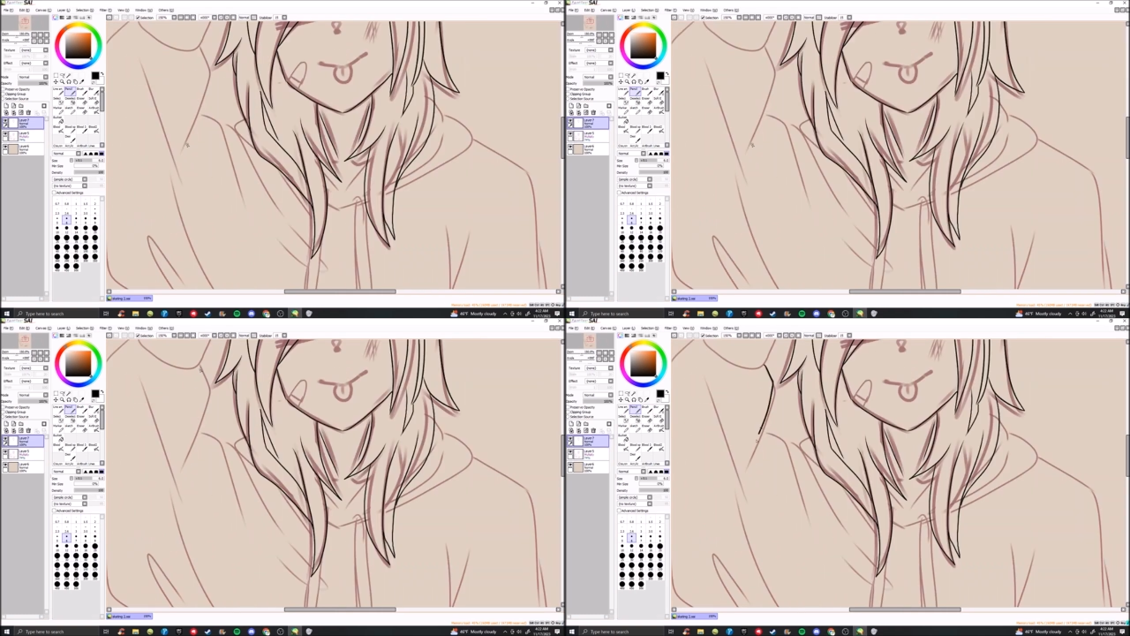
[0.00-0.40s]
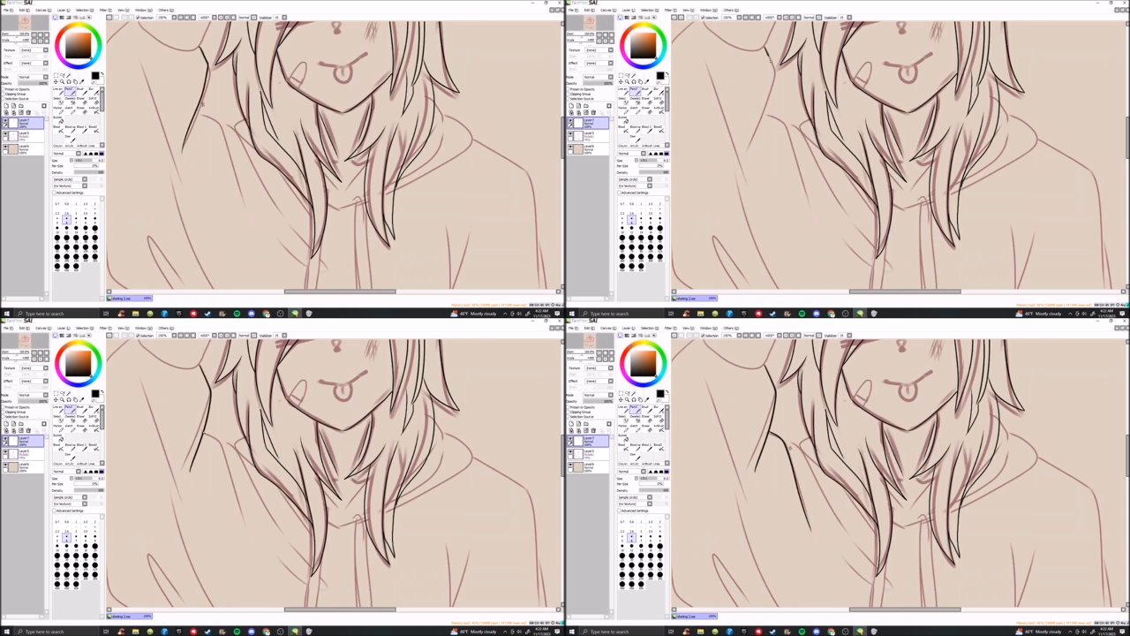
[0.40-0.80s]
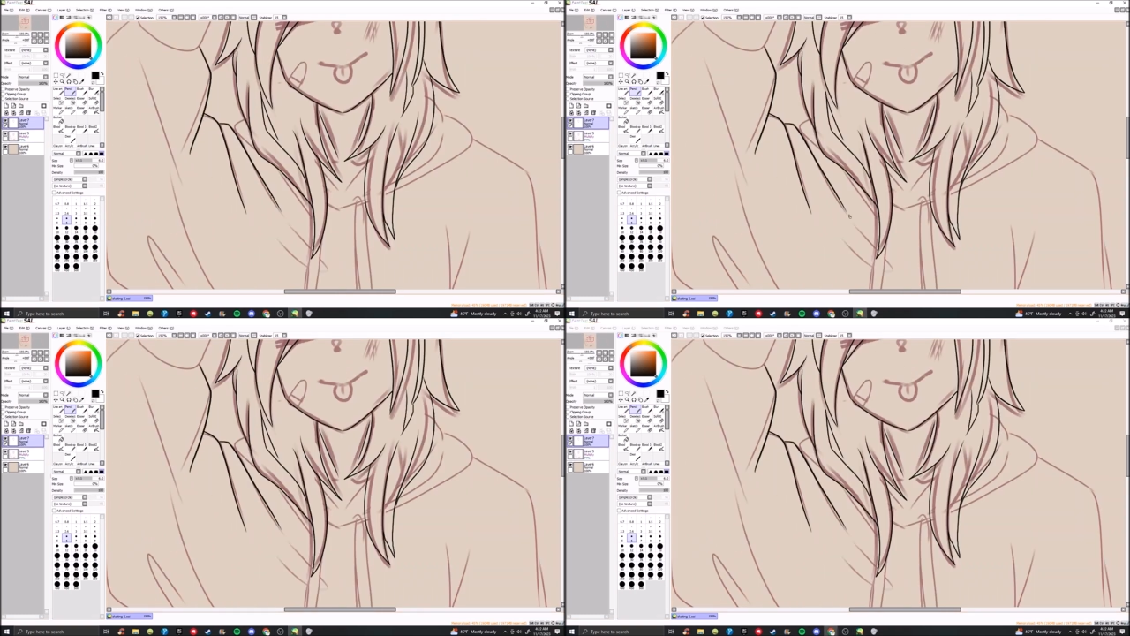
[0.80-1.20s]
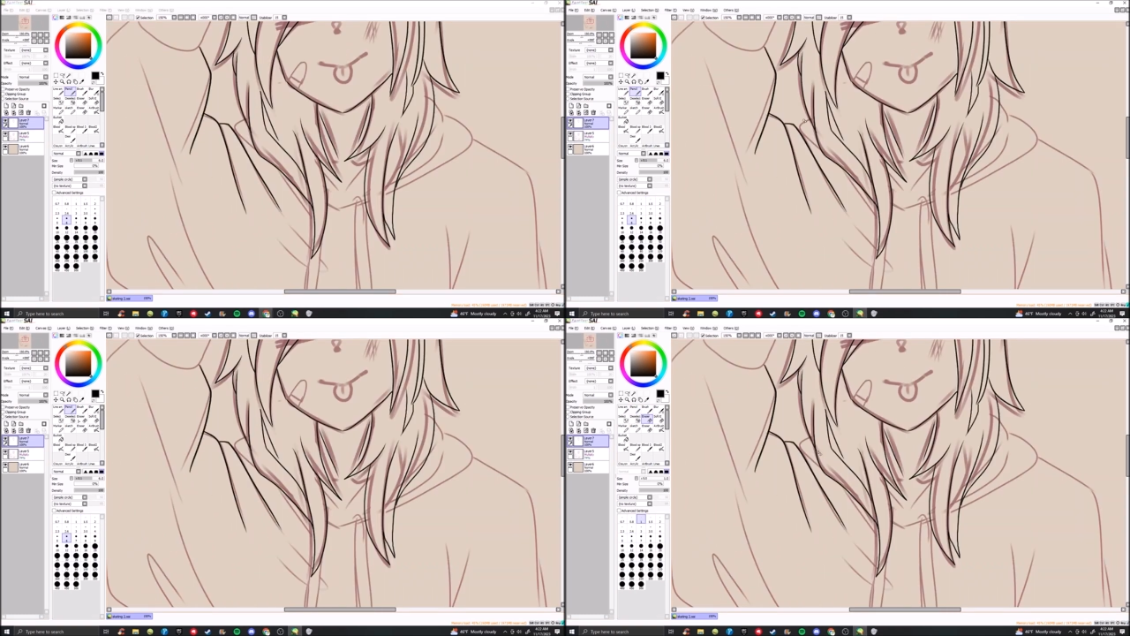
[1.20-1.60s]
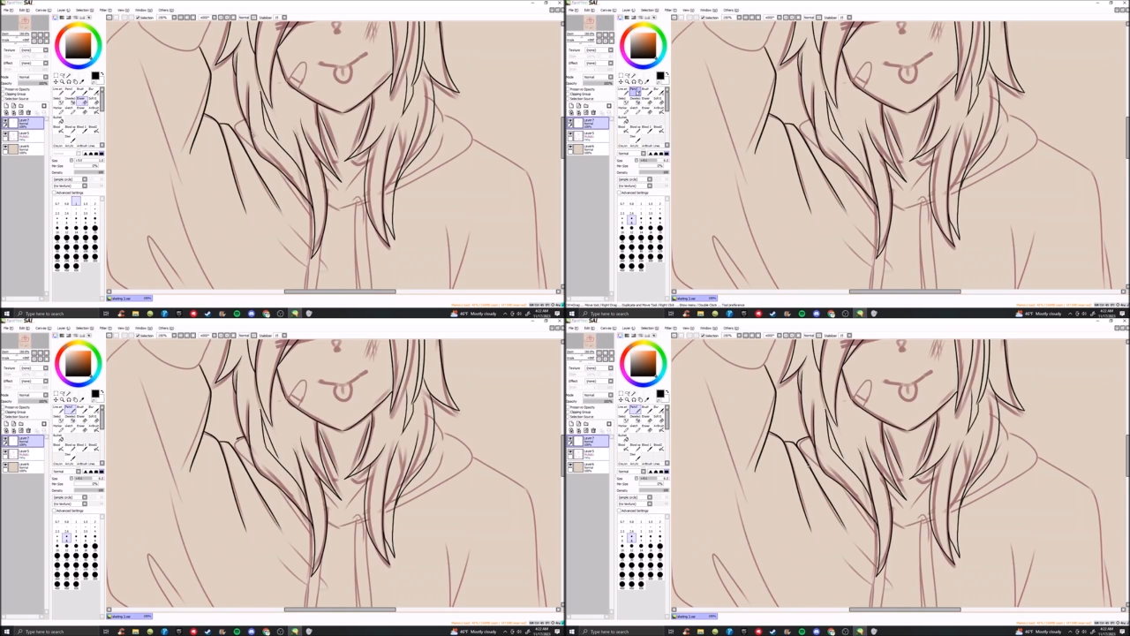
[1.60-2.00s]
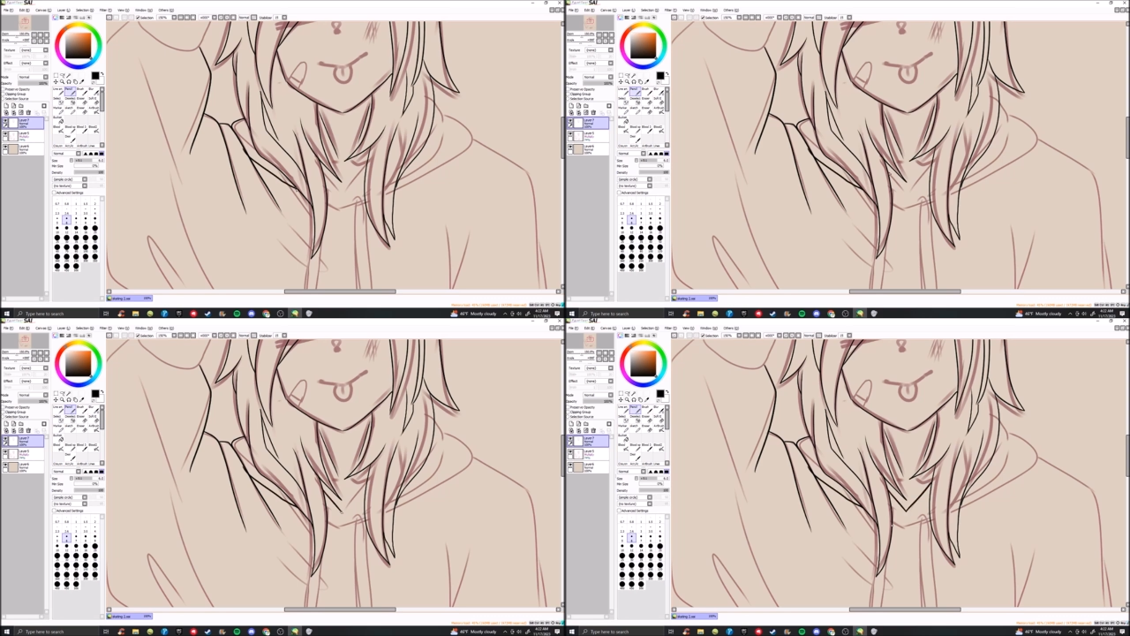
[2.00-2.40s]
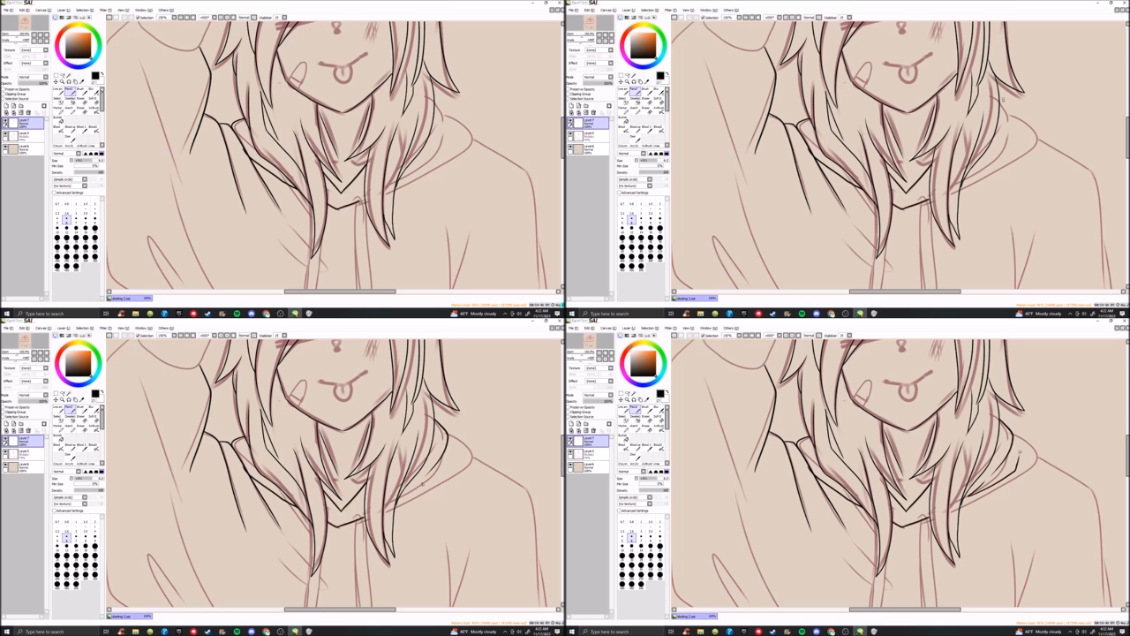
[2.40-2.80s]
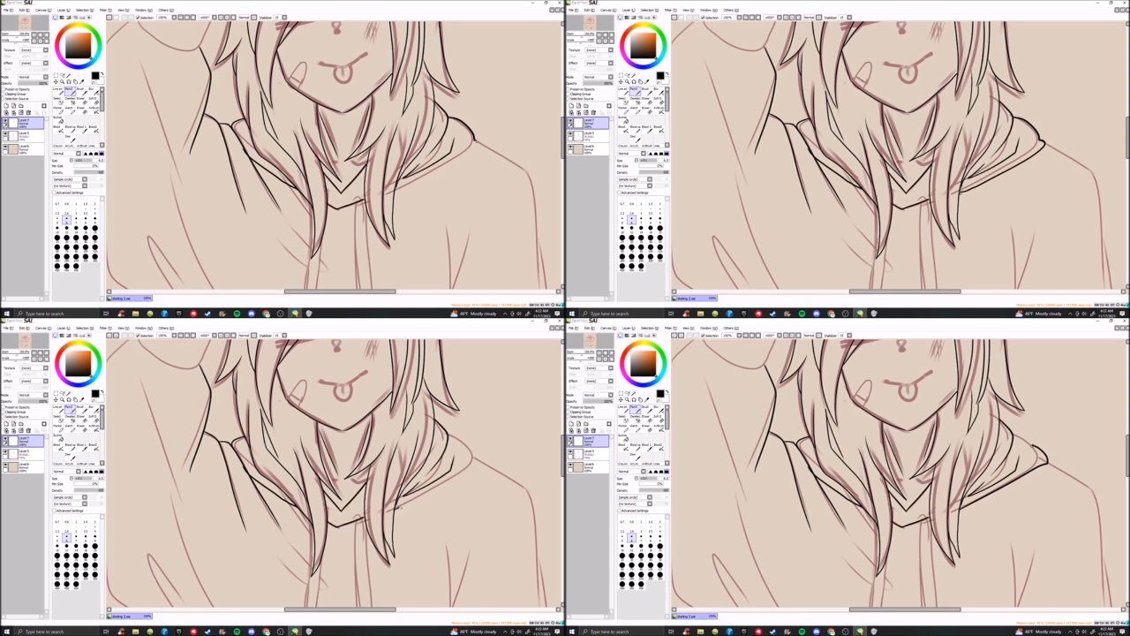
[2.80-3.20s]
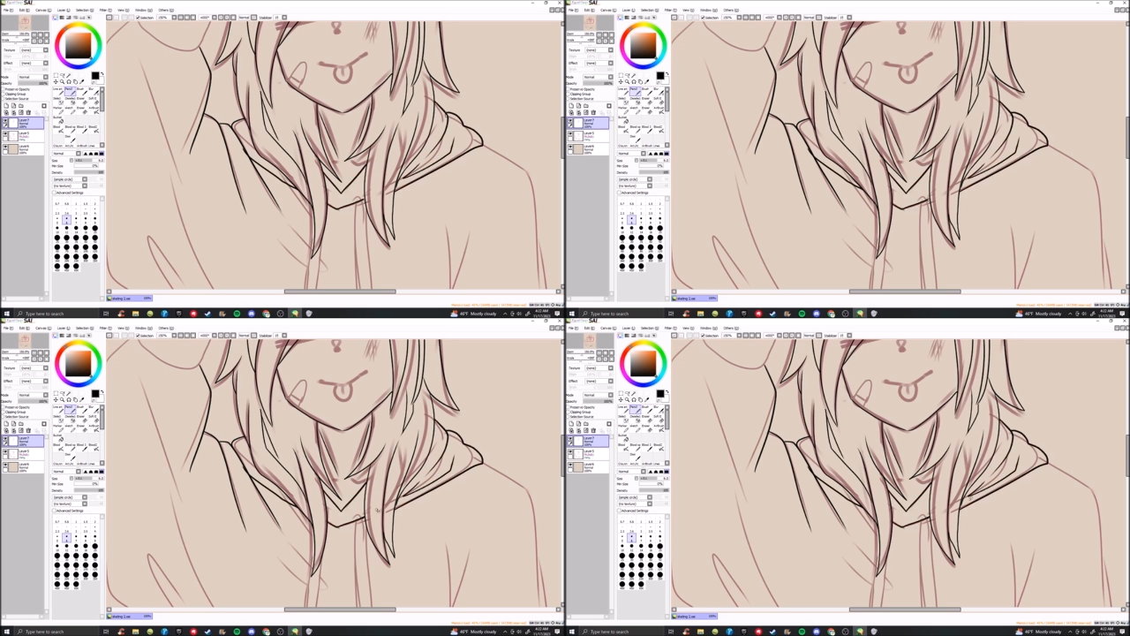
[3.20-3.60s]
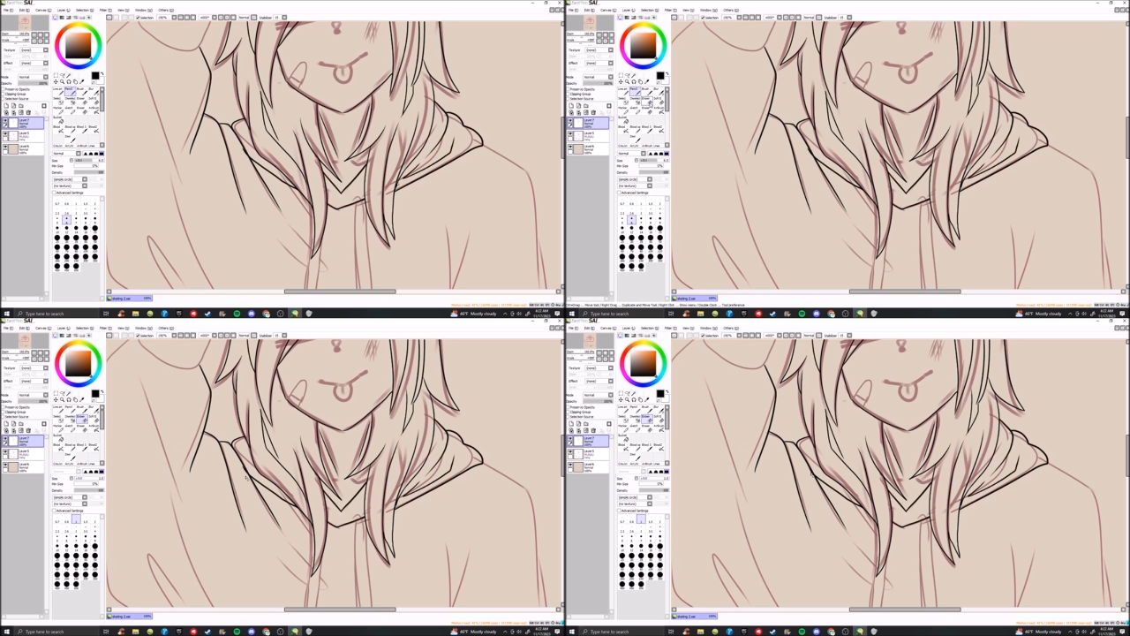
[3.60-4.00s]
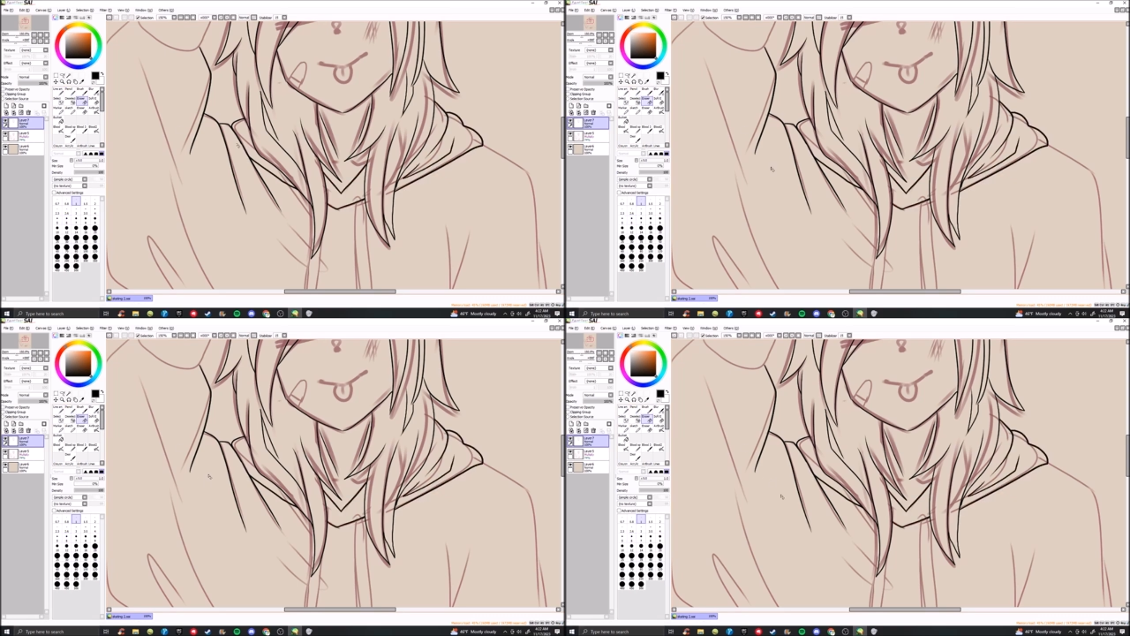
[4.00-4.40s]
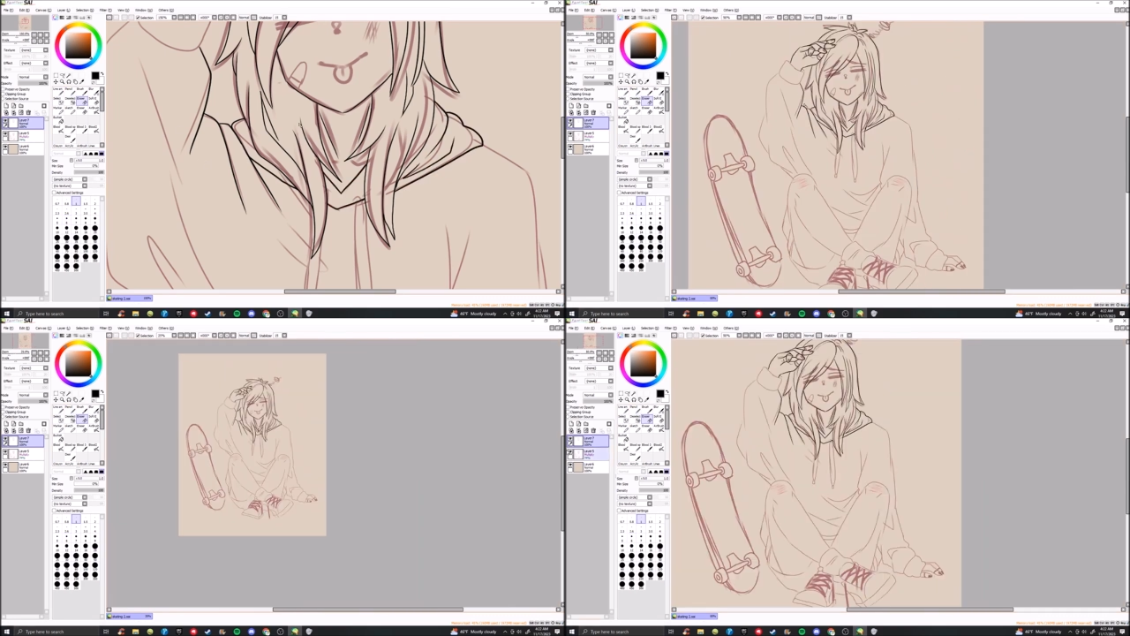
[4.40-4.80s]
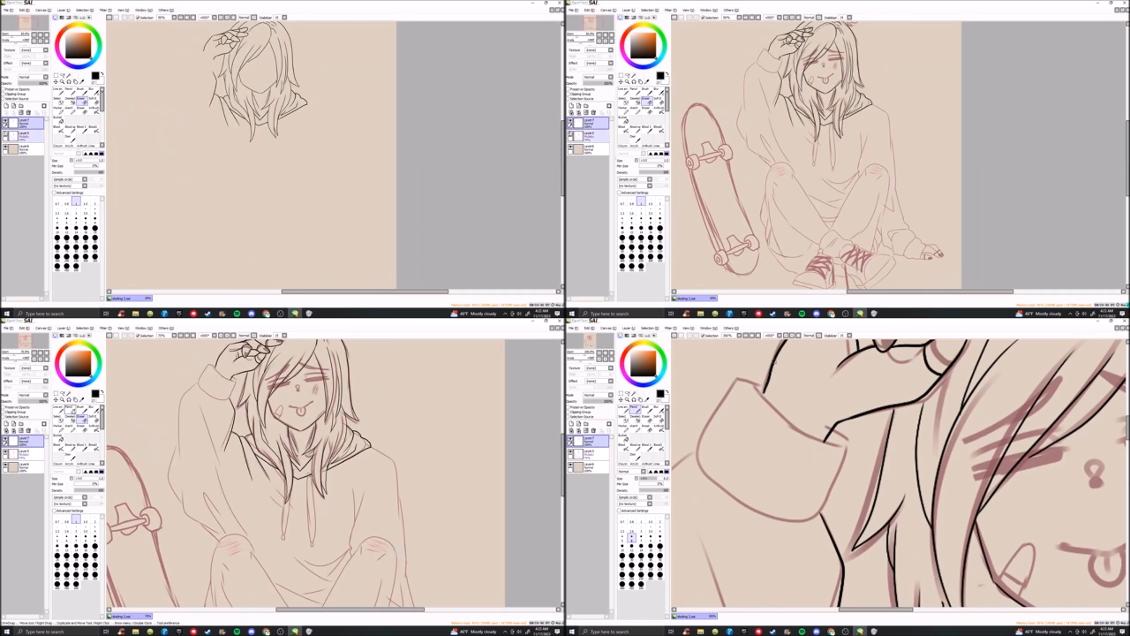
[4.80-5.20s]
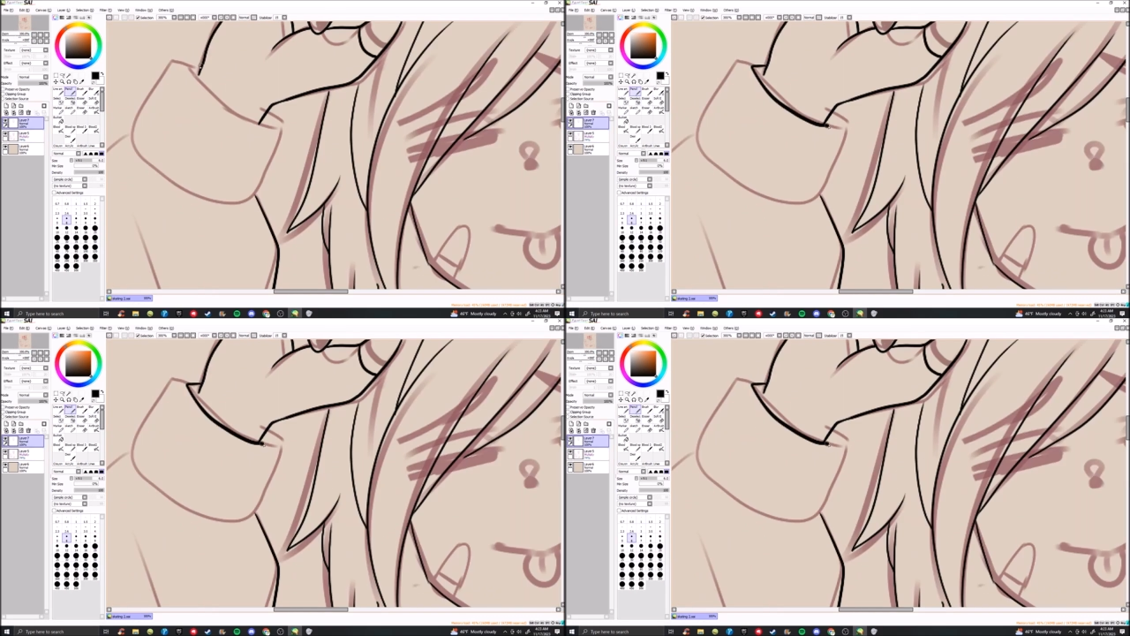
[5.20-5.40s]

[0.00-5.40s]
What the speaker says: (no speaker visible)